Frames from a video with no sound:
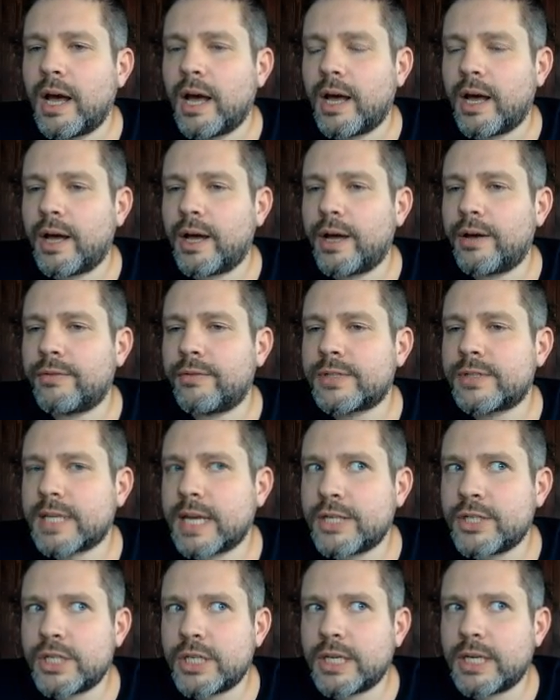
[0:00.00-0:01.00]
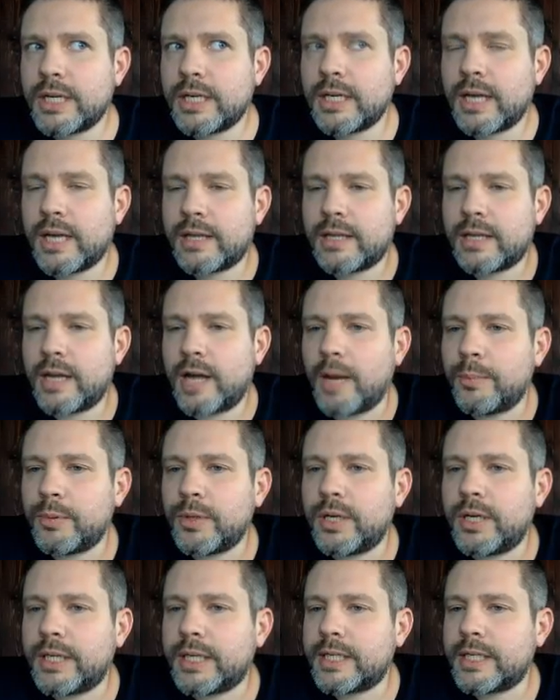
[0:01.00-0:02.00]
of sketching it and then
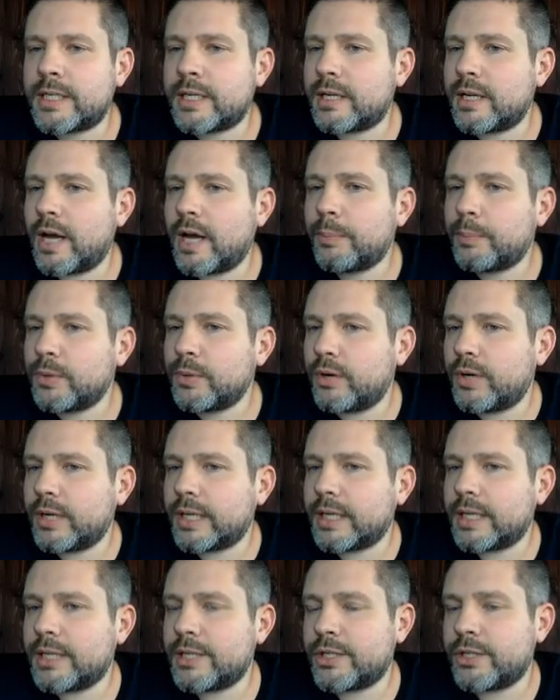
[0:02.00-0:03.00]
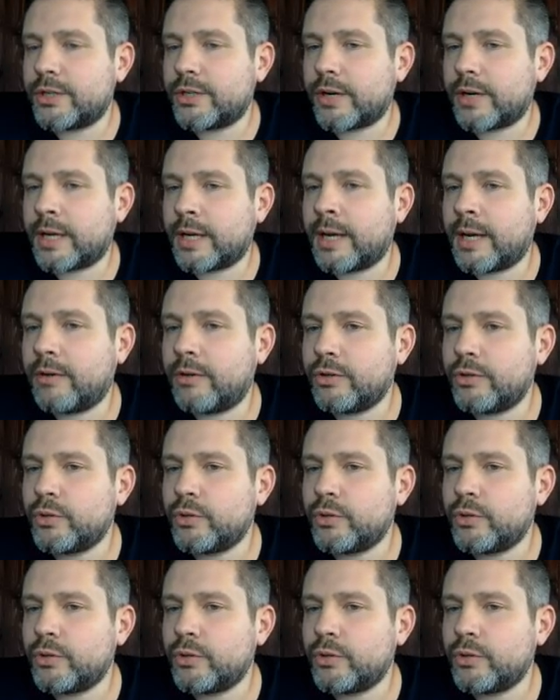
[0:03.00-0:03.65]
uploading it into your account,